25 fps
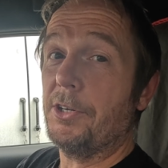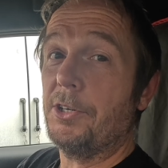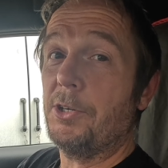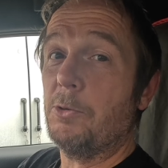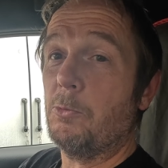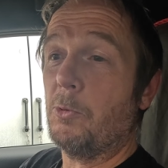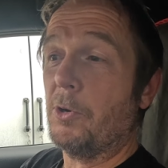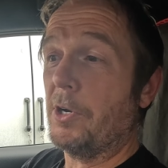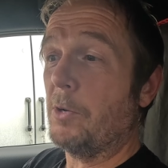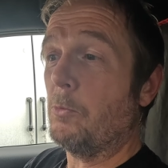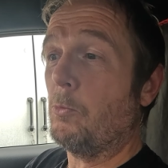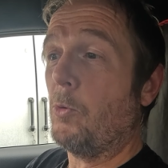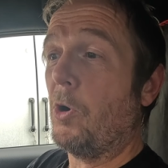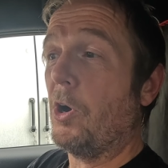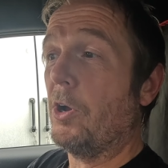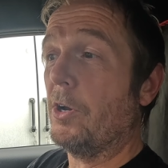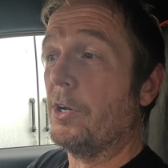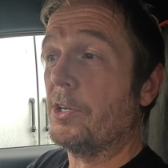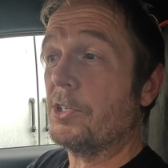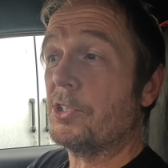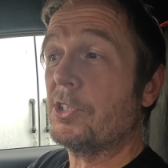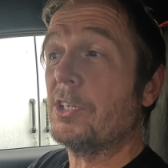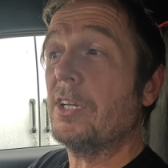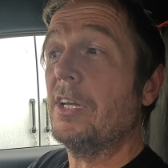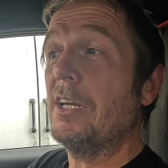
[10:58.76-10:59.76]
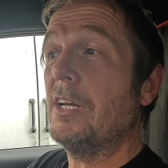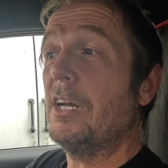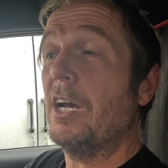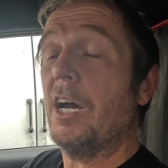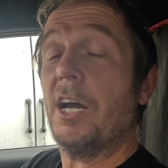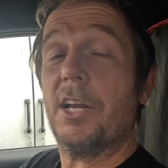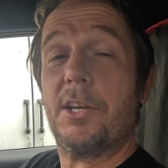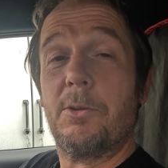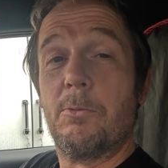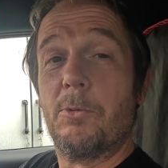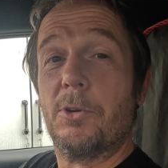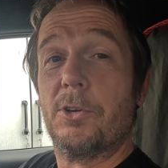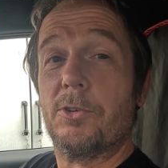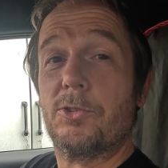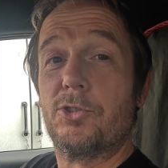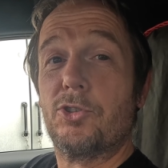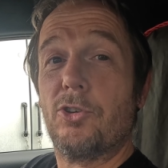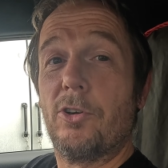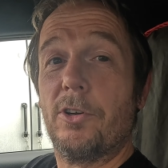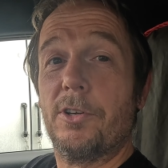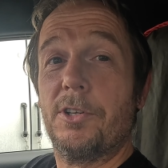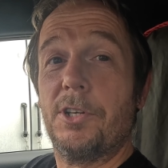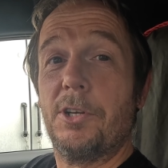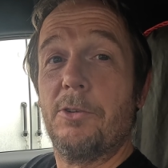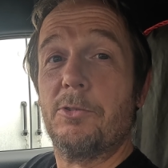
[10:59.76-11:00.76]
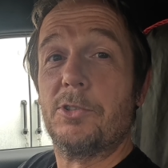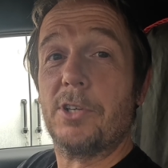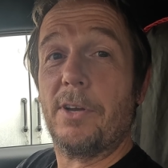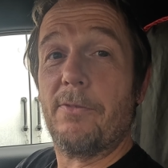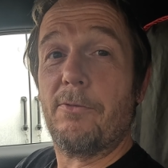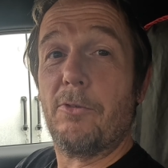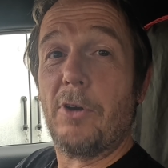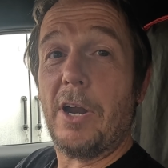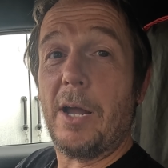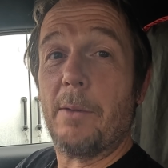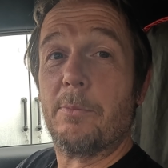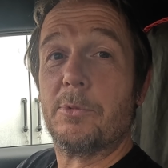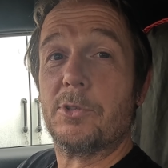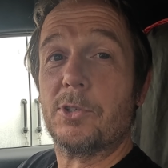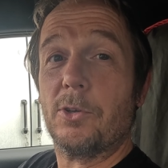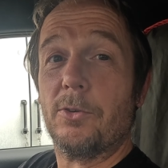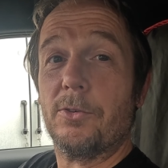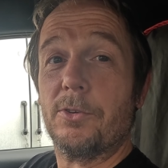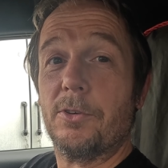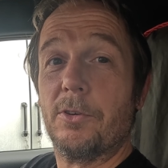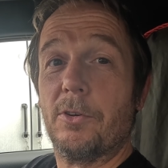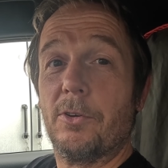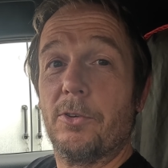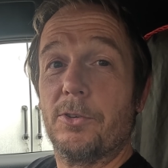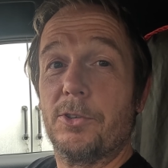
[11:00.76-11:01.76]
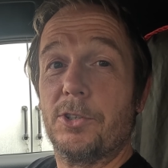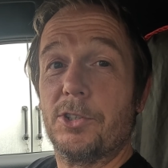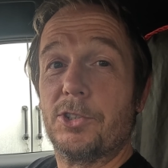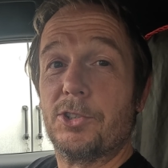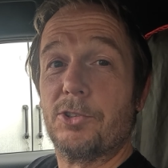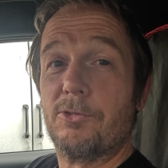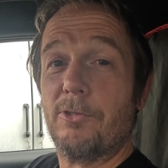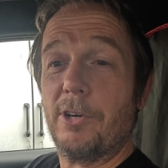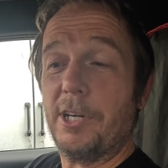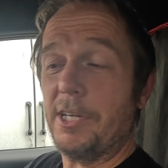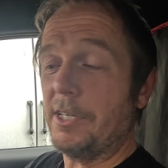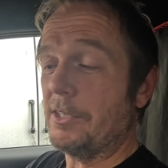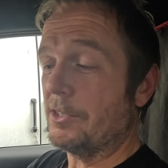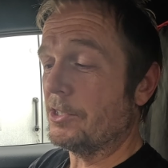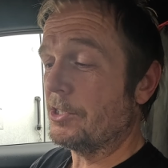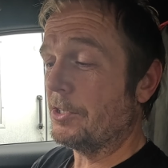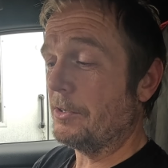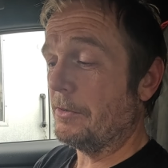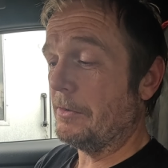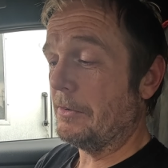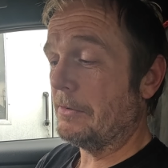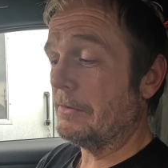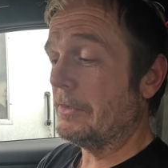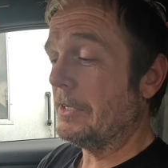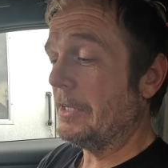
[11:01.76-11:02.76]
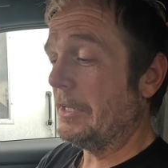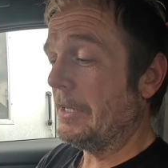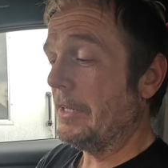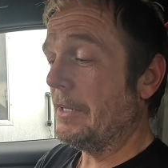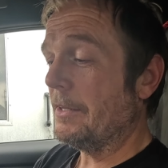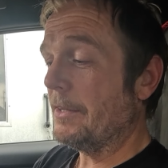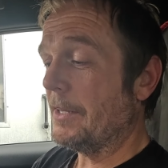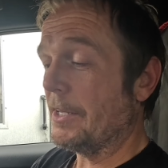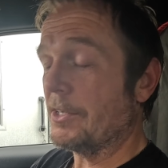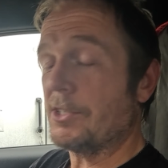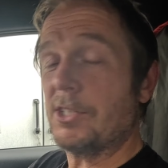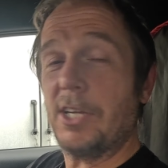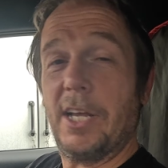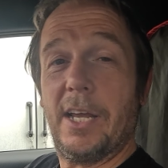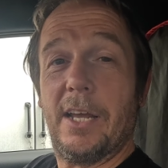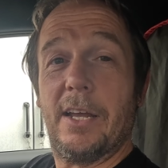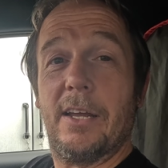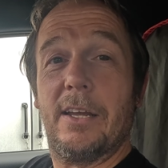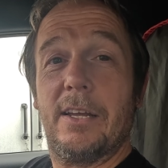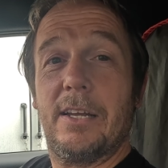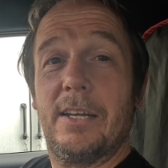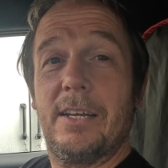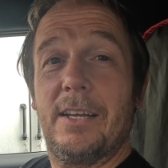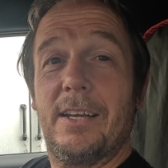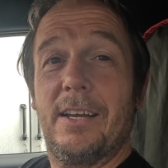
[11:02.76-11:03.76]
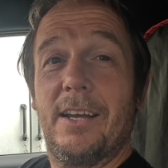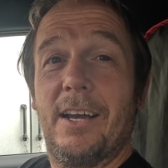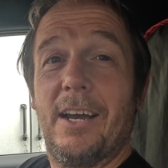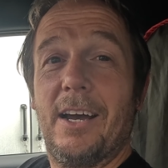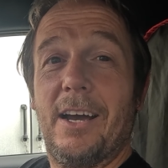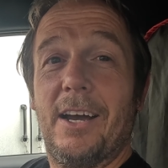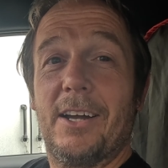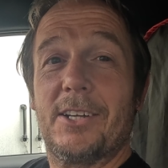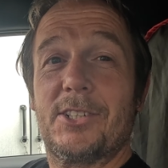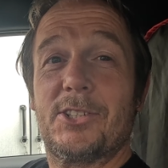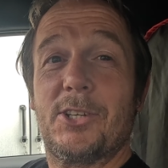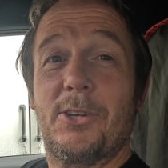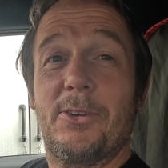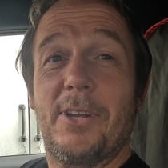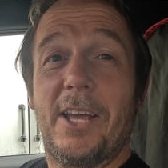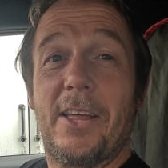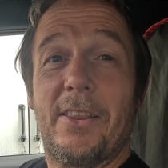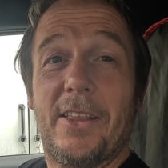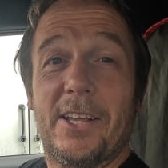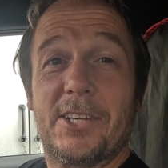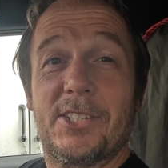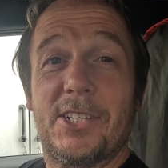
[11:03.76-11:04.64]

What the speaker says: you want it wireless and you want to try and use other apps on your screen. So that's it. So yeah, that's